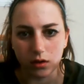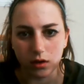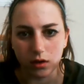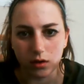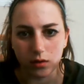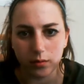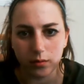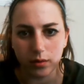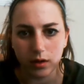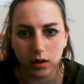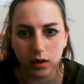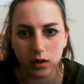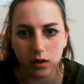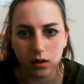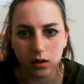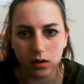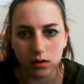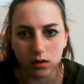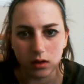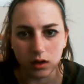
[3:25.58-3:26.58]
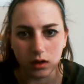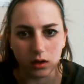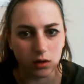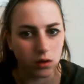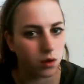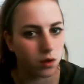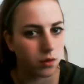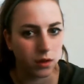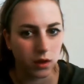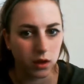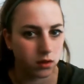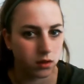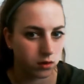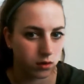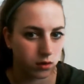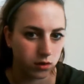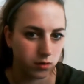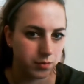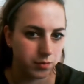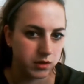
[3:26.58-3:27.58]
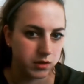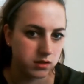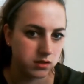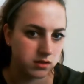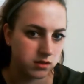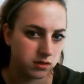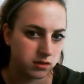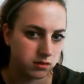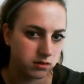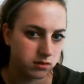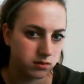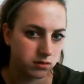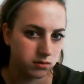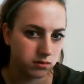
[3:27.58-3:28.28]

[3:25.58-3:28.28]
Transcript: group, then you know the other group is.